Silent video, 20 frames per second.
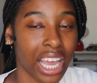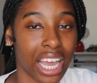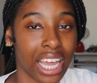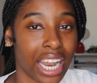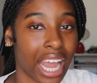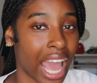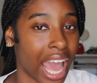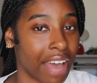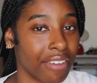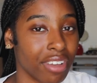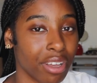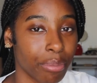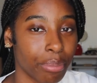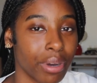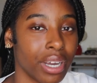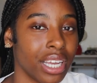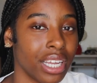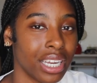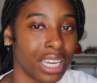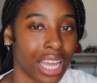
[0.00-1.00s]
And having
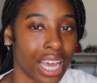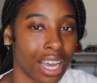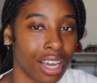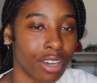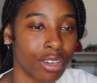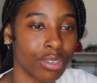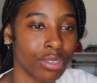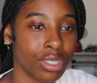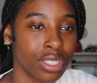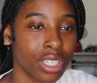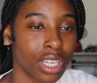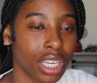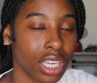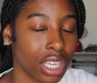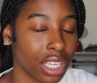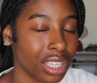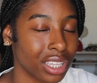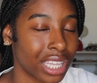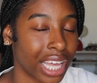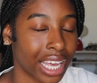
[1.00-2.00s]
button downs
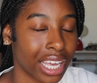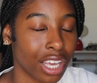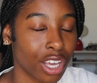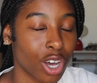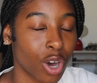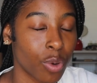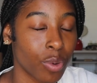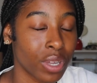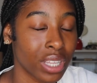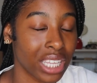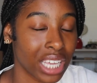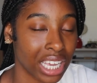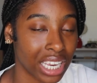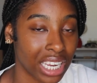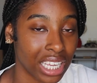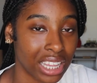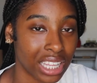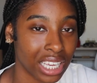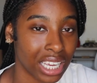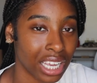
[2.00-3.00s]
that can go with
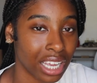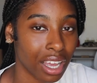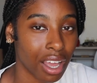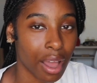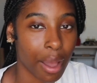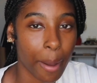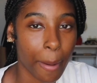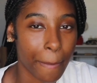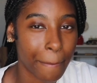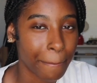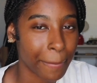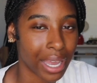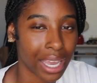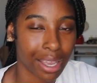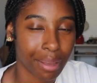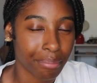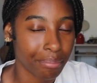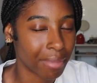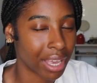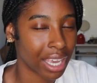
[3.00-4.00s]
anything
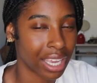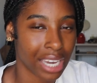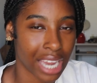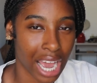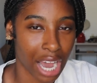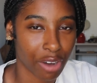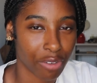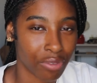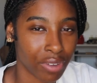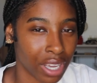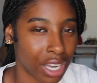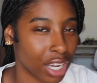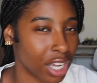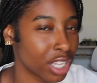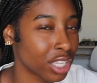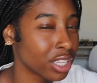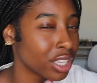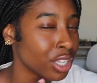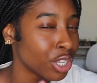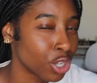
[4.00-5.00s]
make an outfit
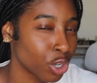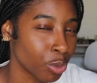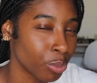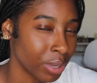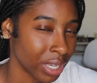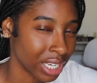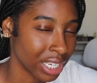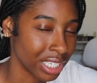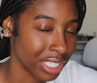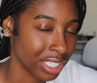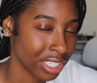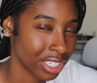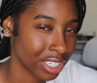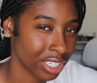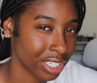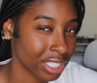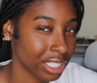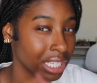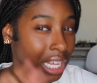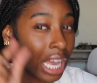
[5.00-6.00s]
a little bit
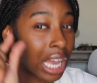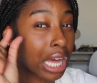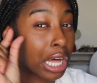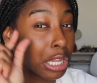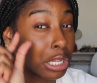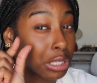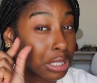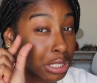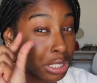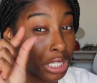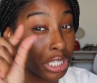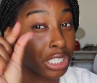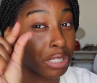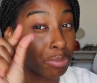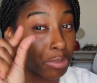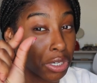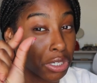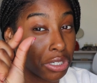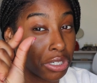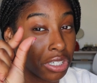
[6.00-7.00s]
easier, like
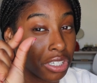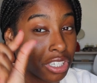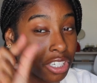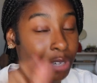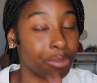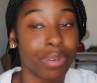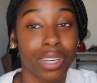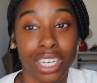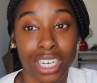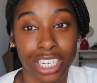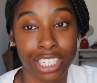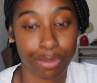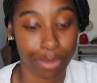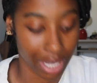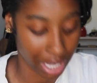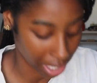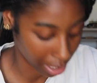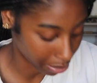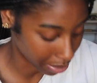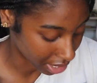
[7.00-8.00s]
this much easier, but it does
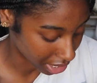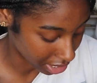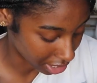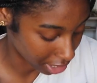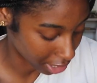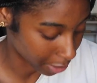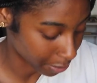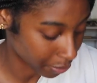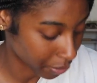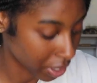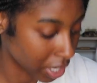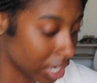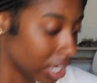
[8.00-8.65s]
make it a bit easier.